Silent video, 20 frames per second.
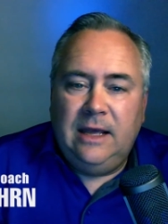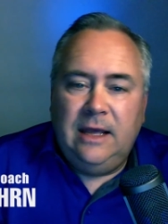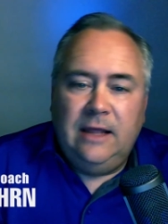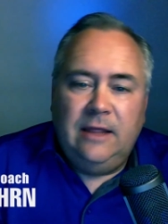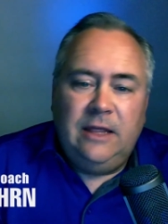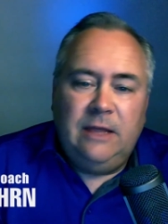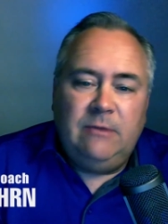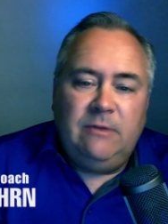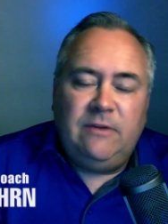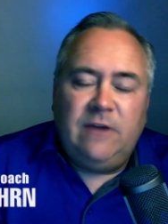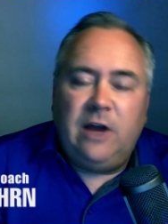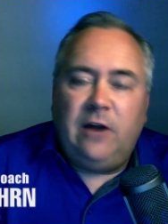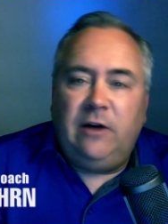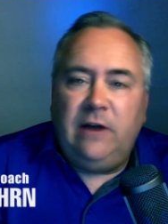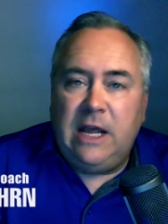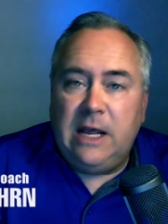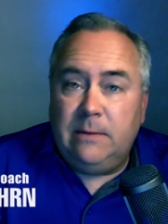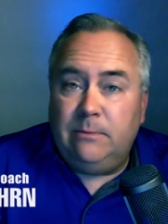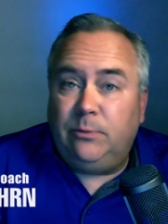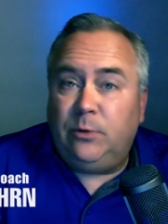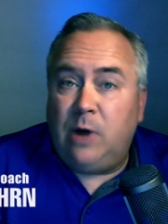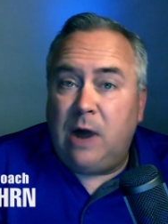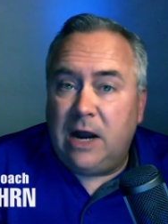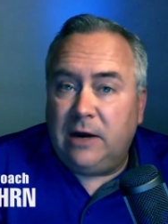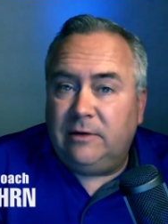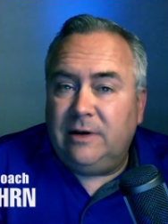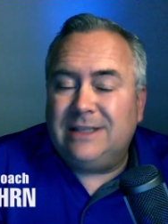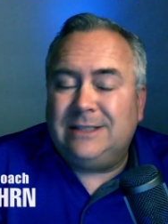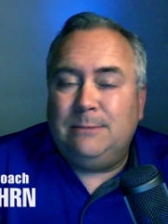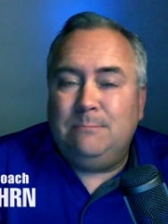Then we've got our in
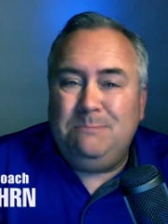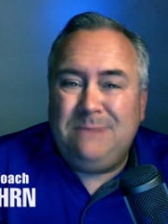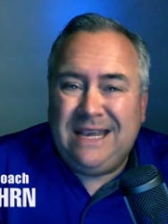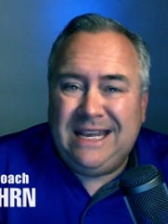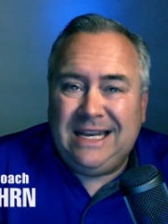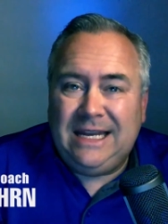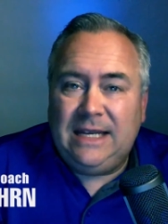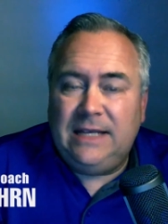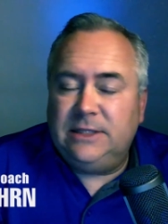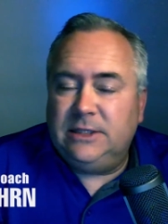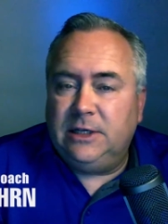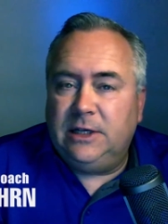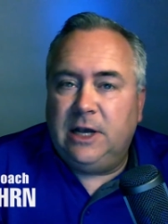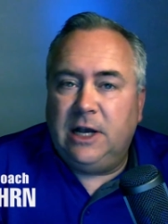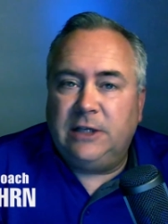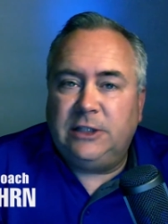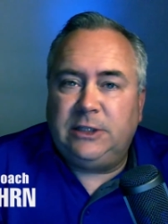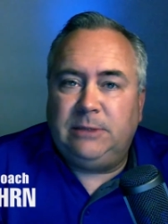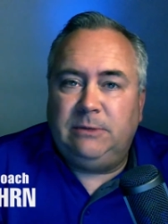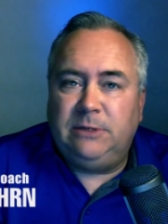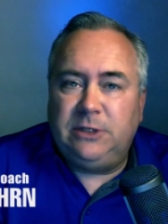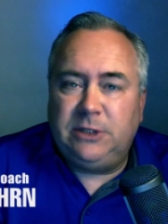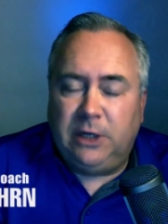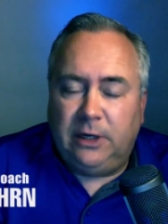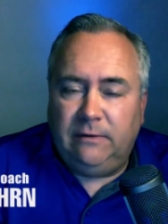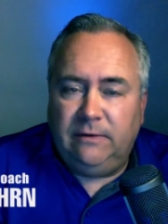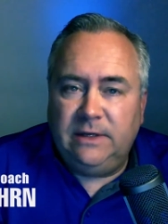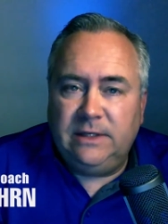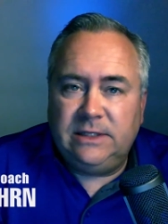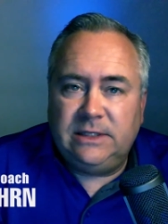progress meetings and customer
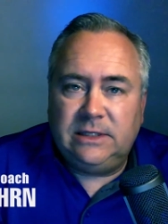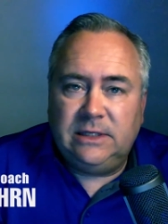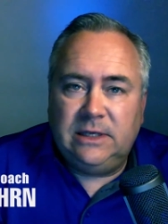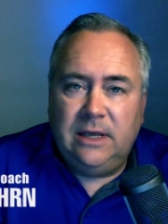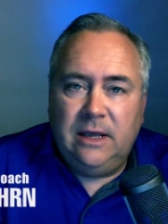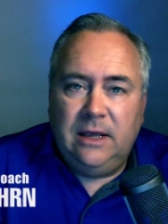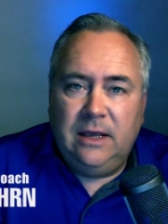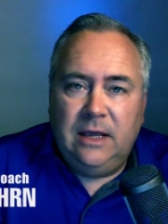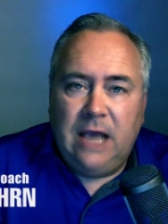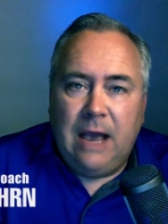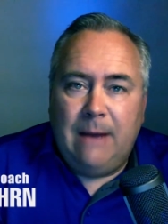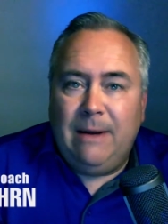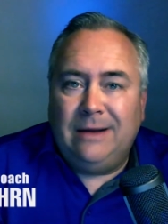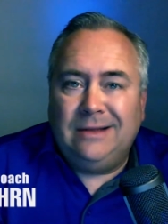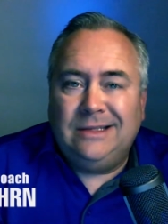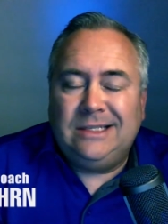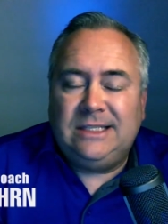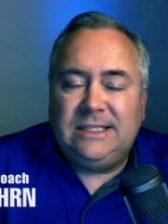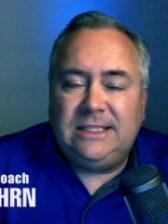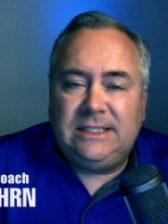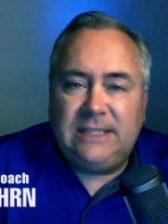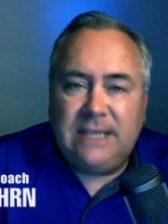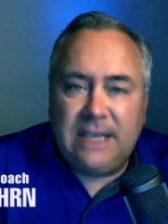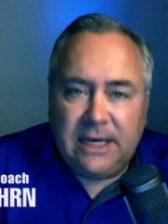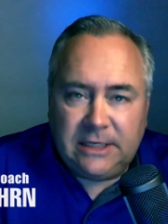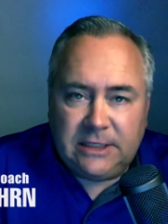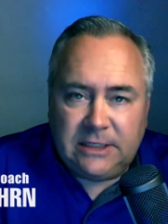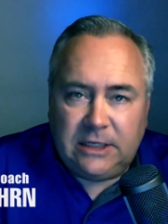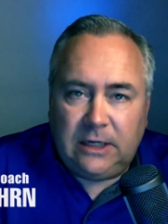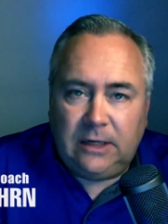service, about
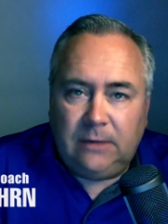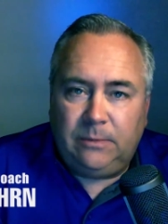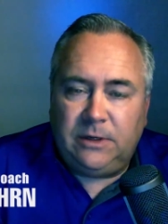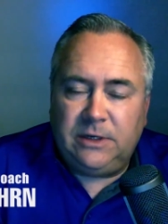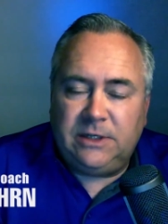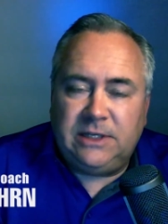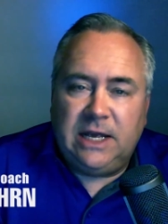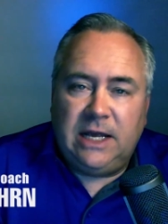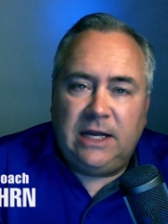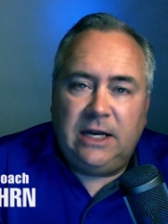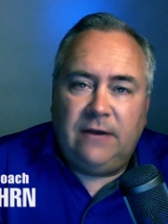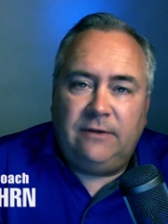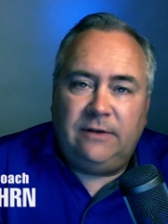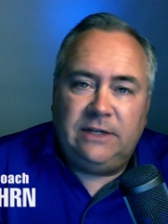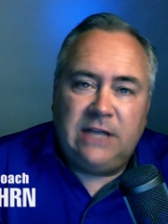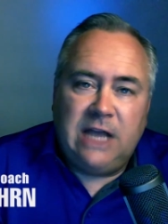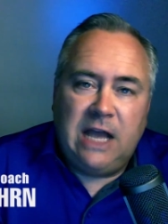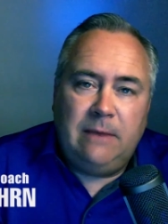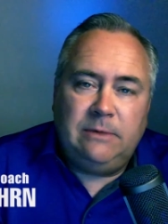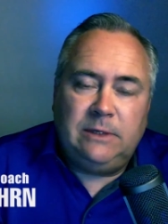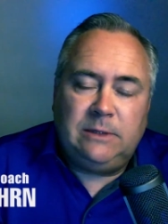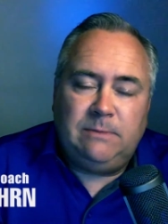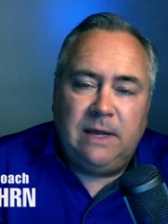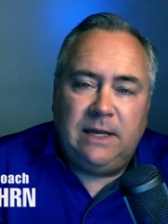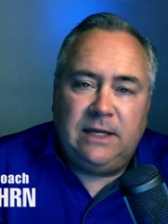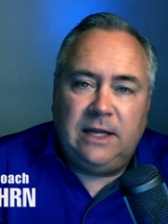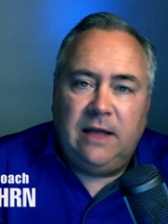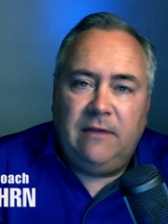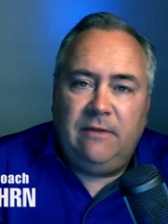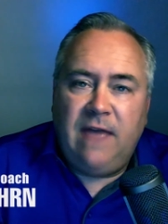60% of our time
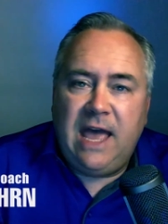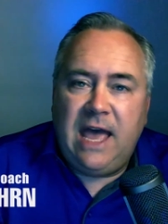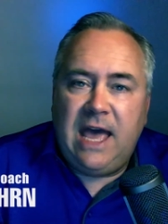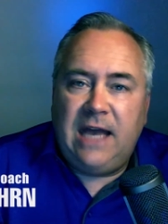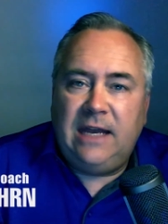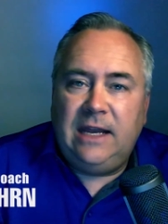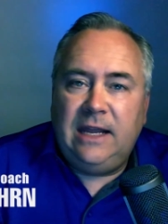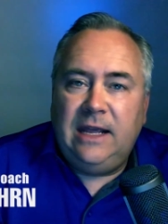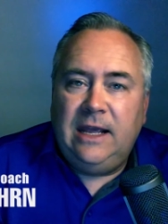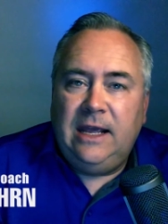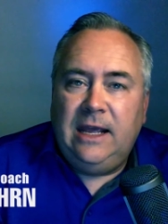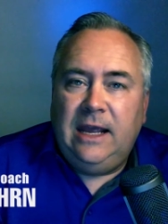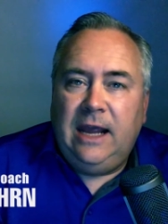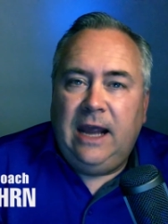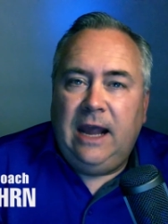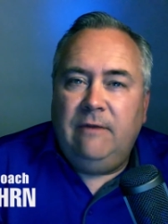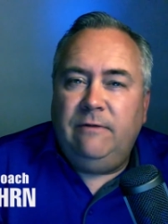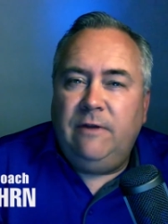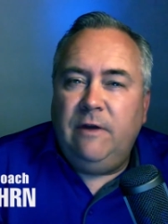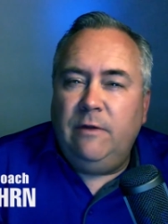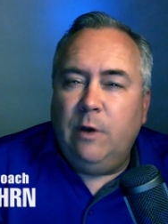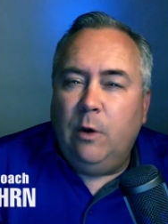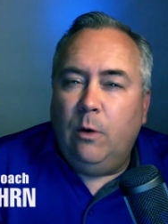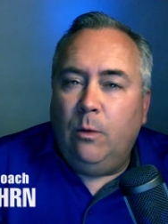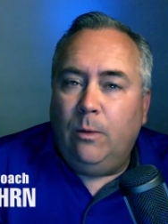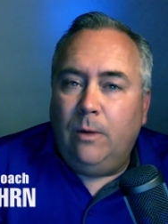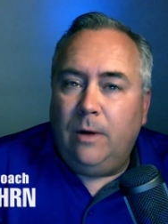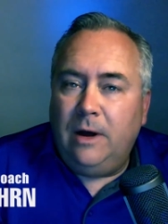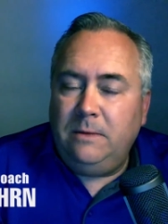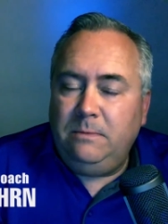spent on that. And then the
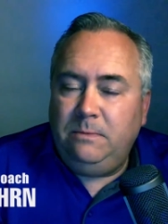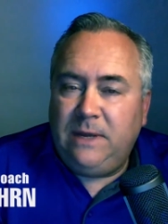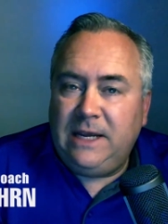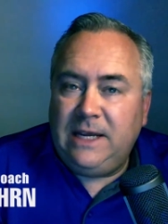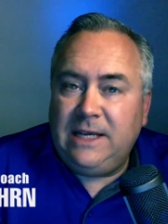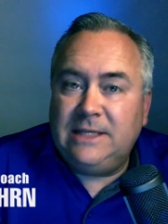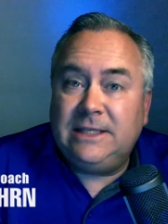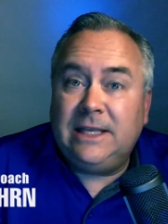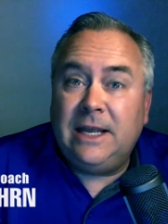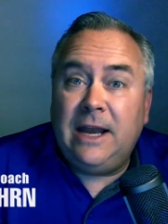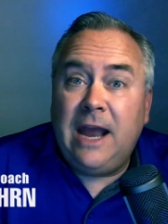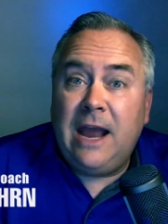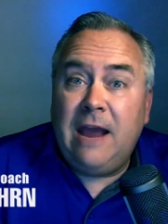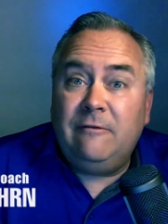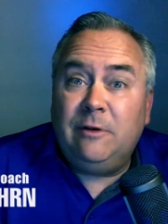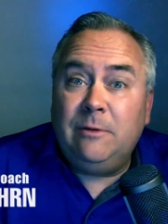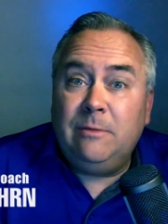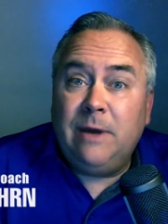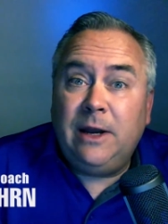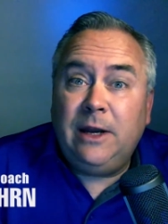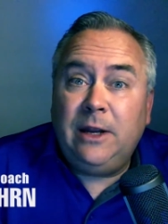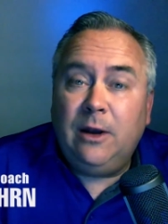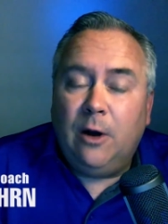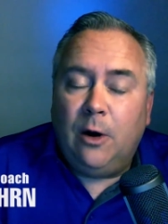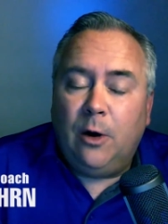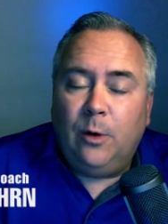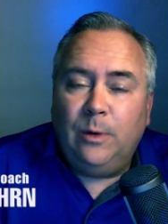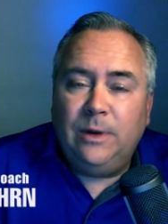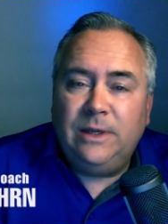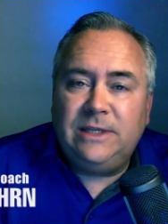one piece that everybody
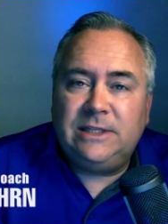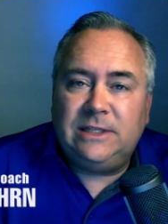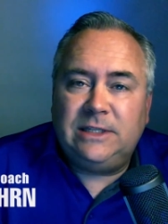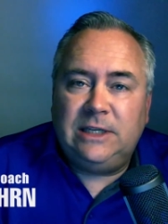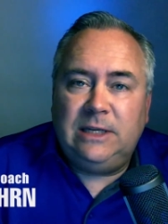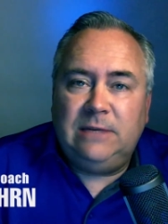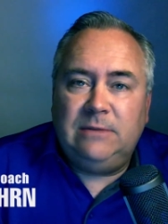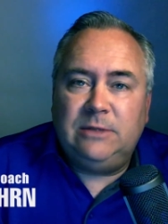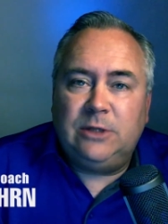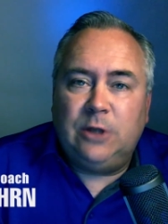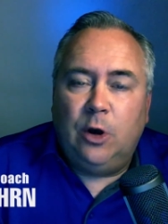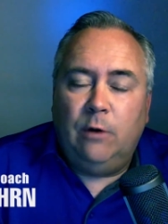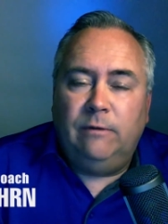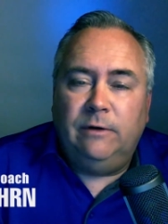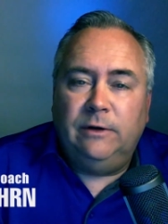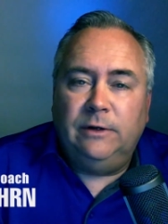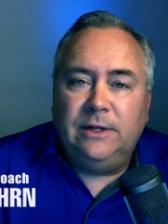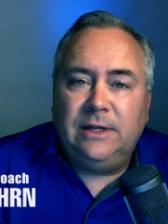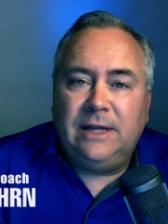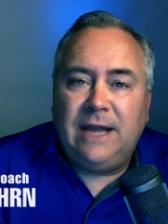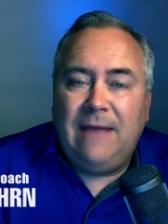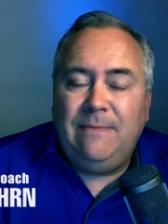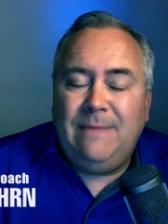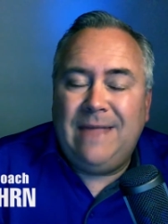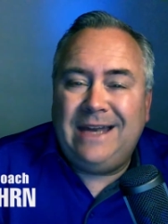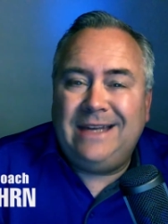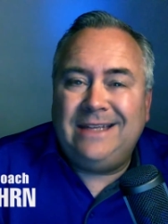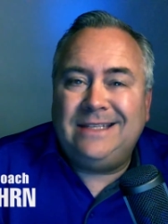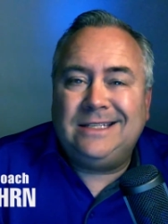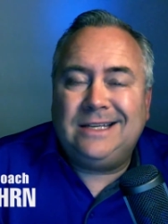always seems to overlook, and
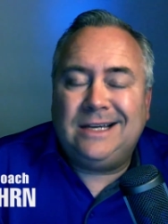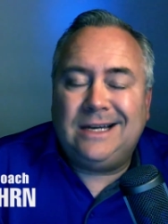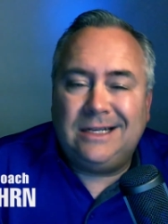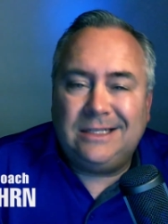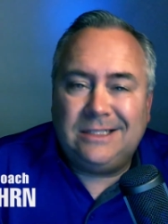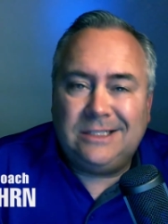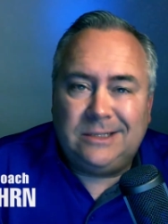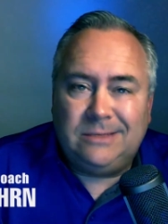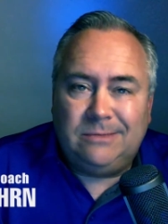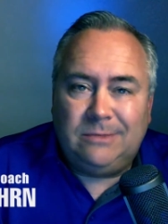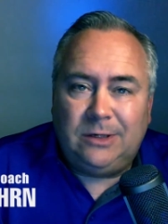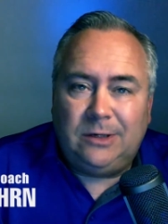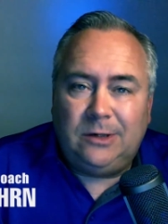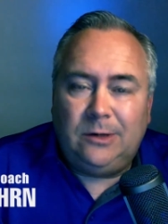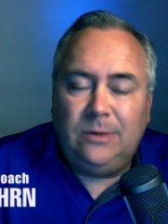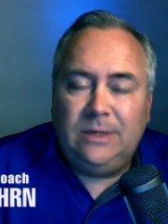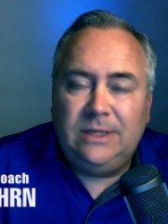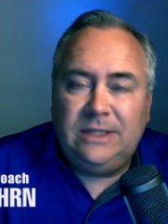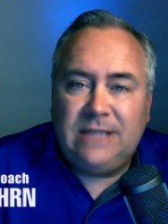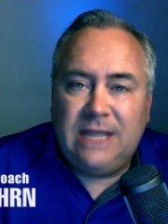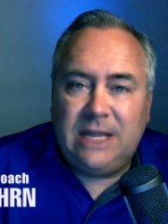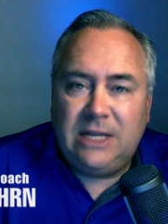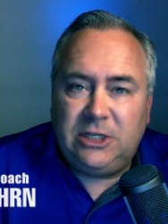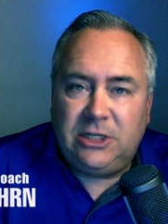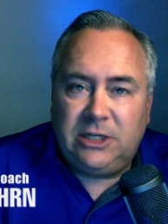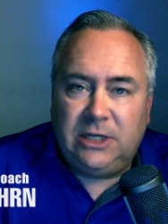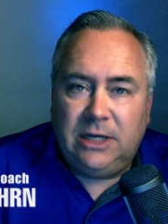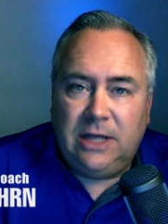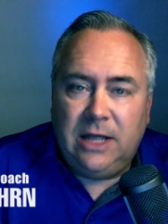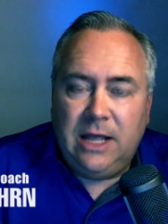that is customer retention.